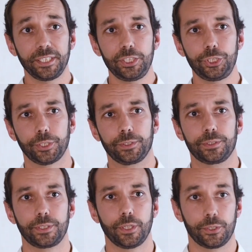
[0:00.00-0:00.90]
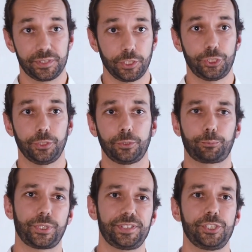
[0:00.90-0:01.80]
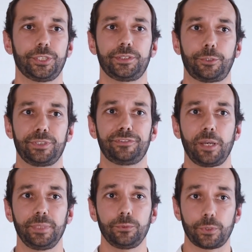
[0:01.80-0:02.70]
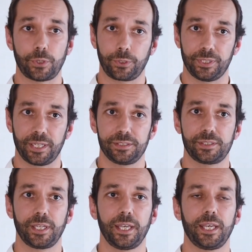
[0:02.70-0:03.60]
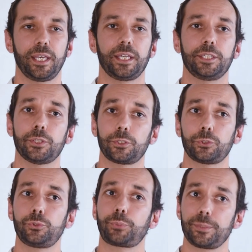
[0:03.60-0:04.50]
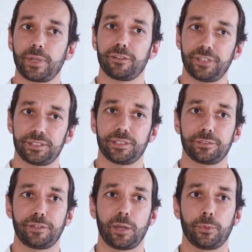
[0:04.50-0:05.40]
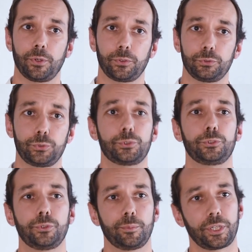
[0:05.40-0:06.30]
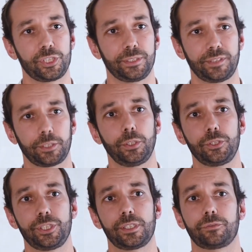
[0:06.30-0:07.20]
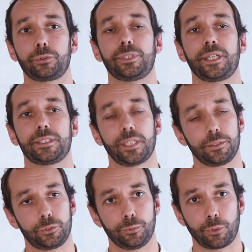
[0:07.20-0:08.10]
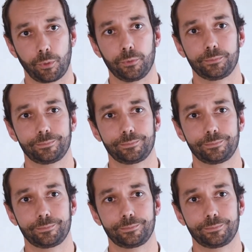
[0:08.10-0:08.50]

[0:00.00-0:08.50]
addition, a session on precision dairy farming was organized in order to prepare vets and farmers to the new emerging technologies of today's and tomorrow.